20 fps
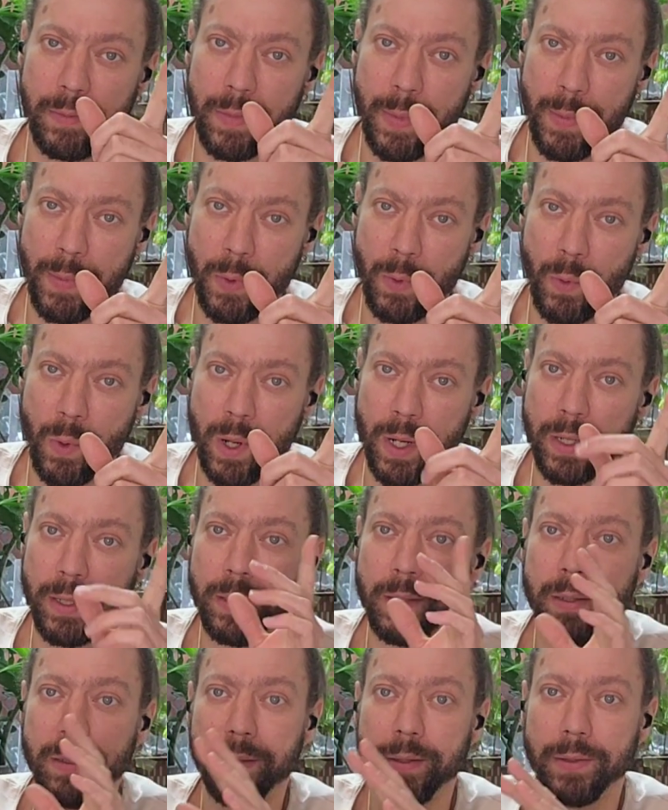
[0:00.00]
Number
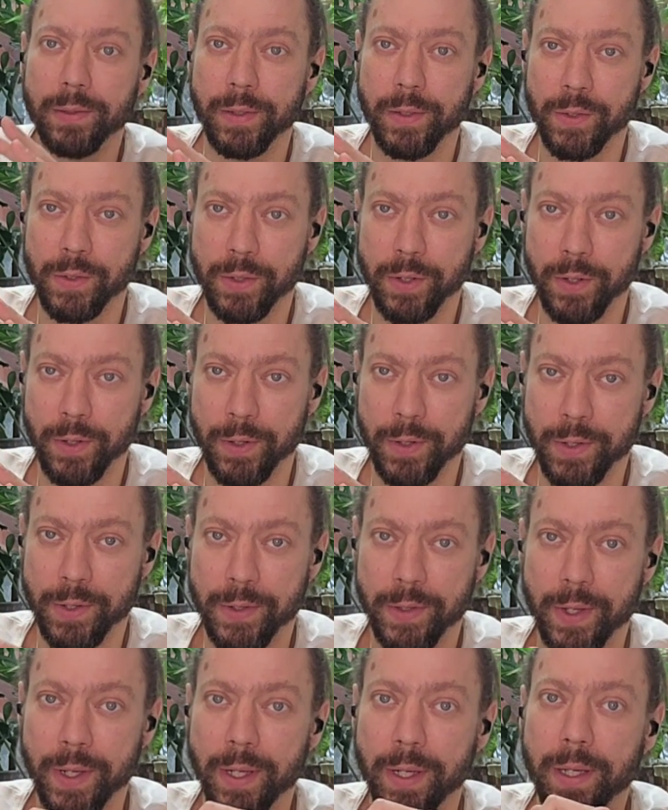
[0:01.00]
1,
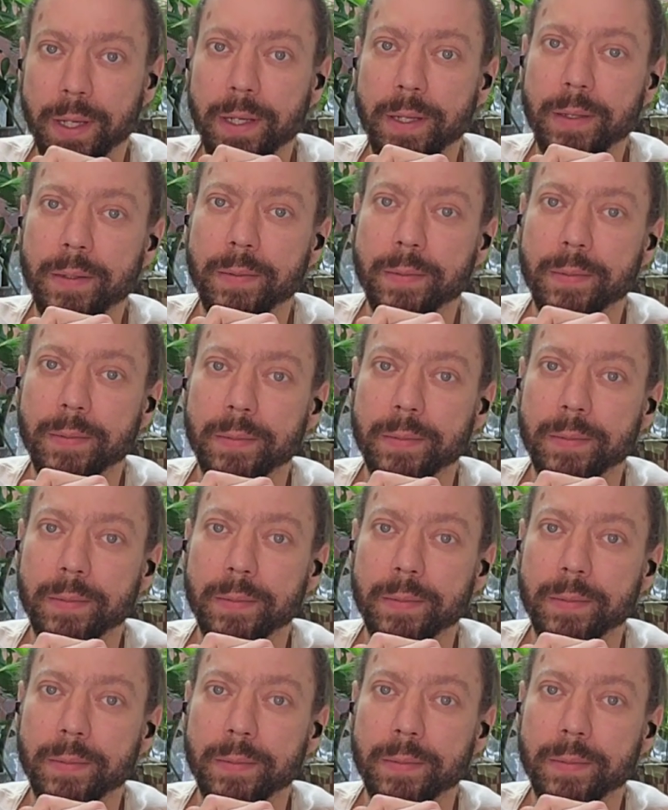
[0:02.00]
discouraged thinking.